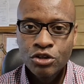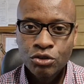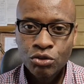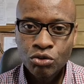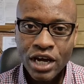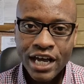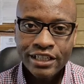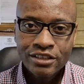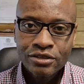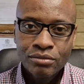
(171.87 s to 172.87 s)
Google
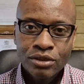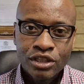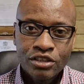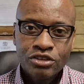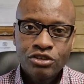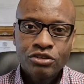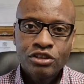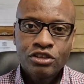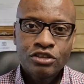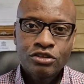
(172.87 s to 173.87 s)
Ads campaigns. You
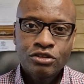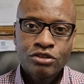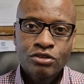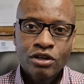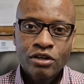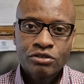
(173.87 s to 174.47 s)
need to know how